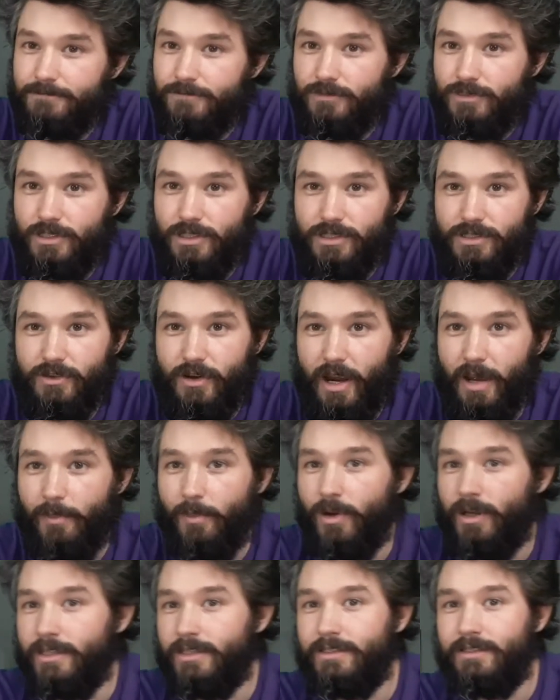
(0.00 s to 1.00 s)
Just grab
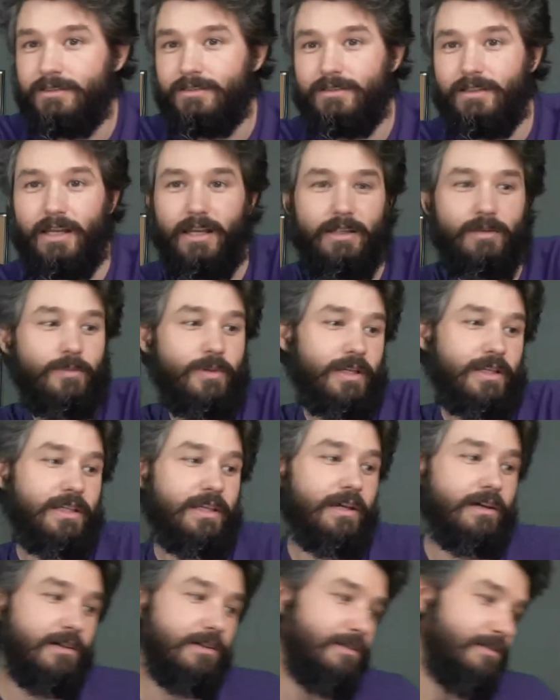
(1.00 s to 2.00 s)
one. Not a big
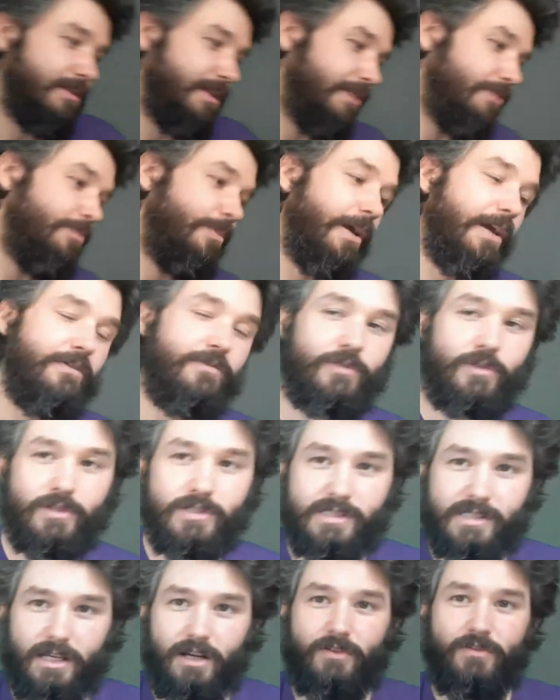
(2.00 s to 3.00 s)
deal. It'll pay for
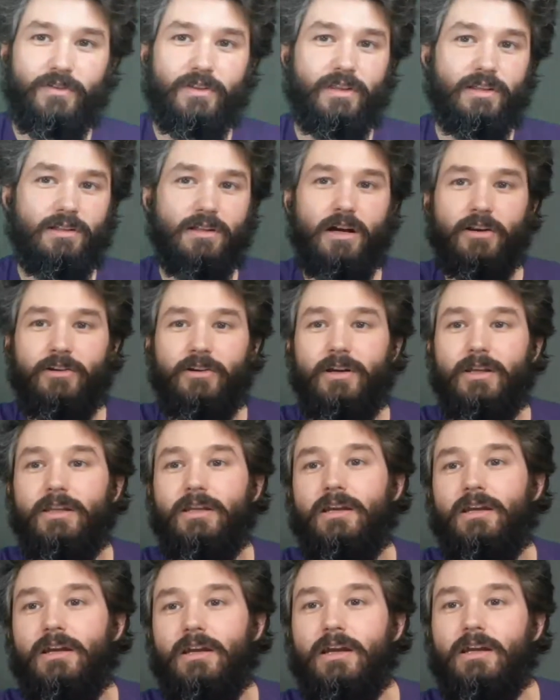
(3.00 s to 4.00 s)
itself in the long run.
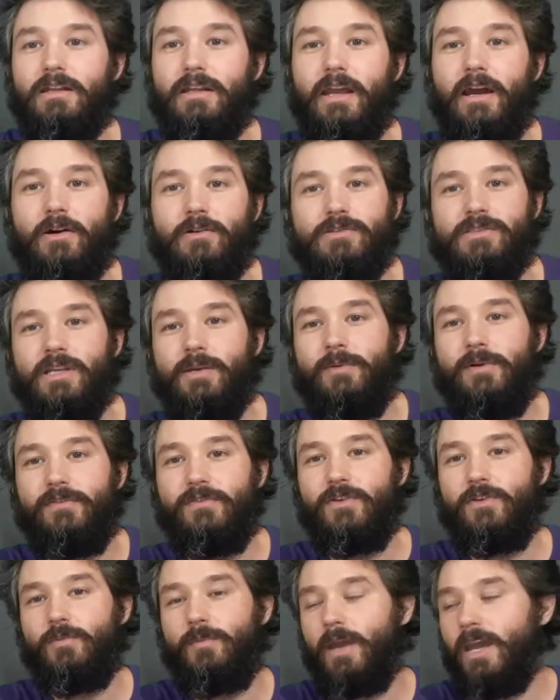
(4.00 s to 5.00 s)
Now, some of
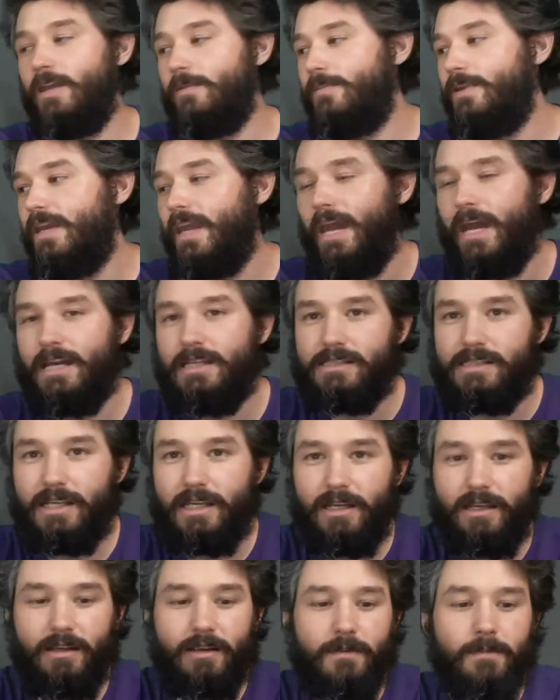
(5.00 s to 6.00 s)
you may be
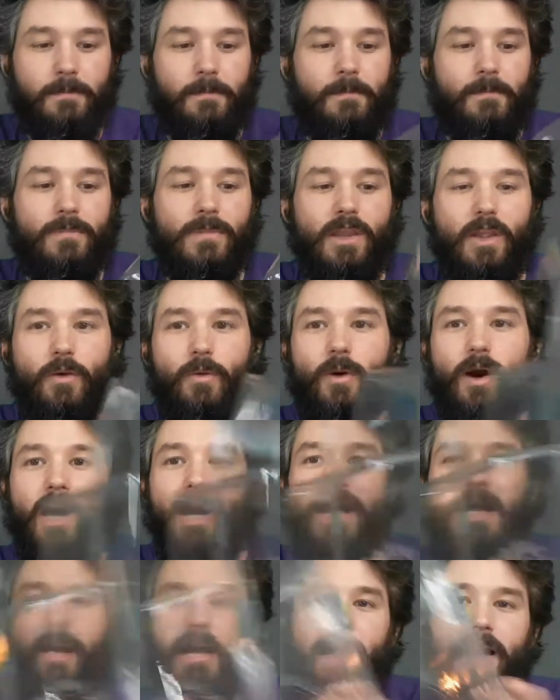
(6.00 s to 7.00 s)
asking
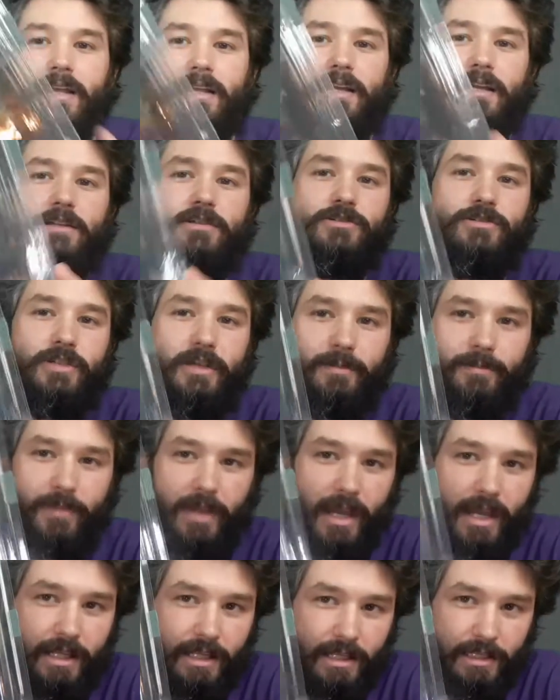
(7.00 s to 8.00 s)
why I didn't ship
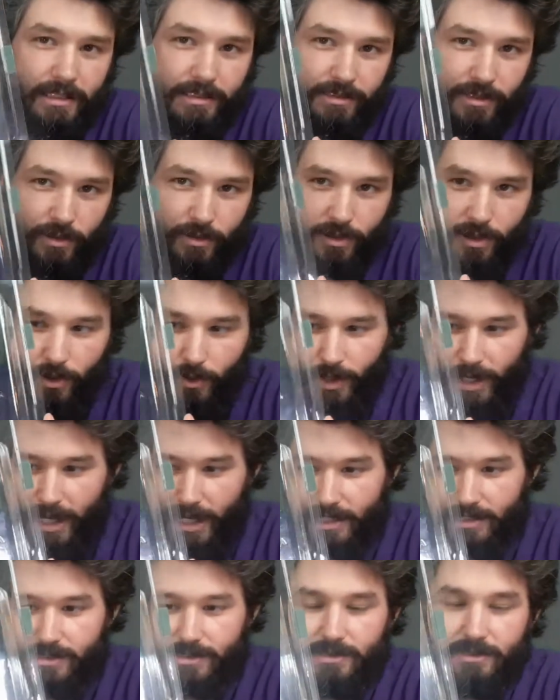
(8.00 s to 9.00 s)
that in a Zolo
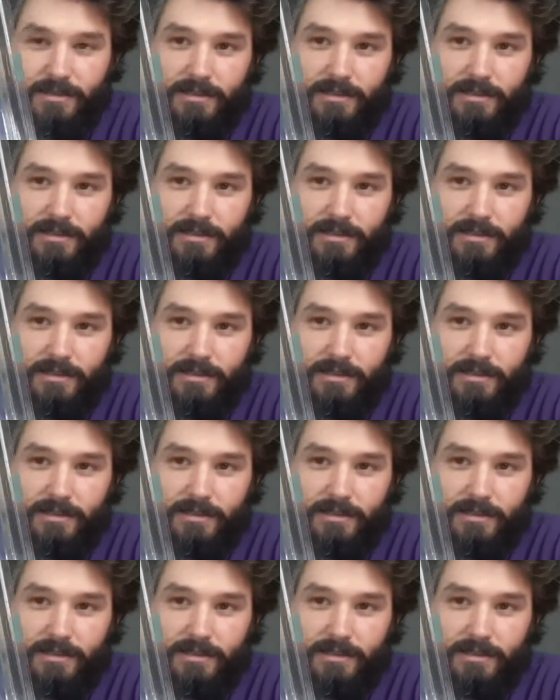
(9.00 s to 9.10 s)
case.